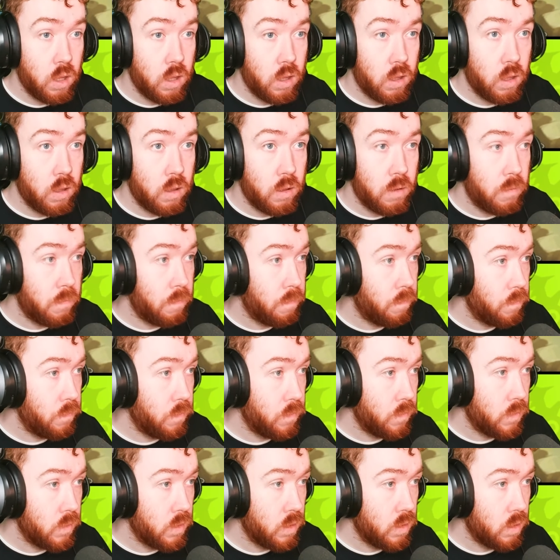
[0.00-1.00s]

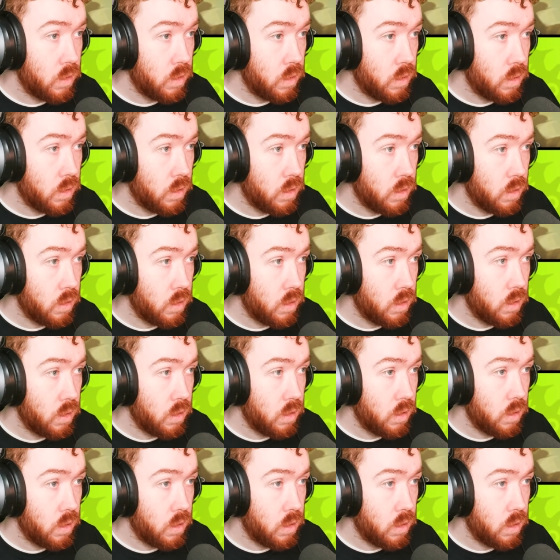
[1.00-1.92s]
Nobody speaks.